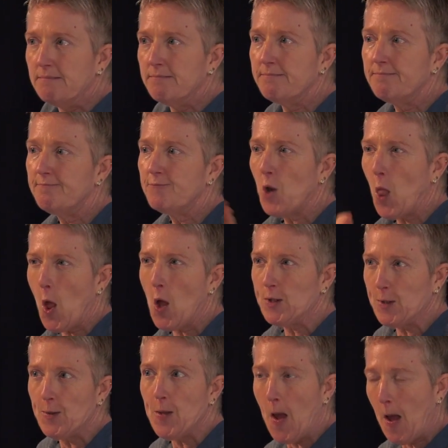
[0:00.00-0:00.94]
Staff
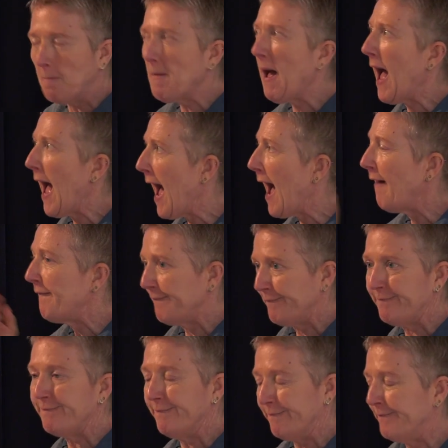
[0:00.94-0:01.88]
have been
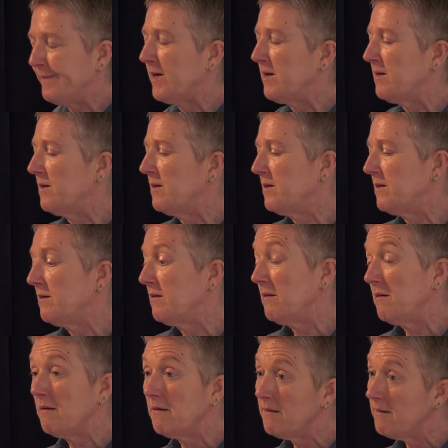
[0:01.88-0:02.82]

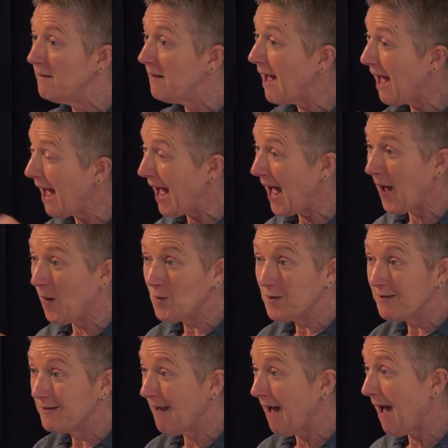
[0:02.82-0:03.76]
fantastic in
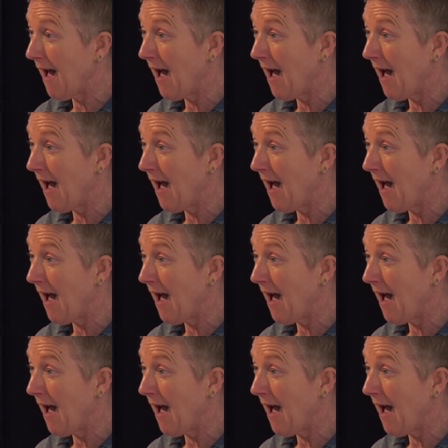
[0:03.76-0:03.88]
embracing this,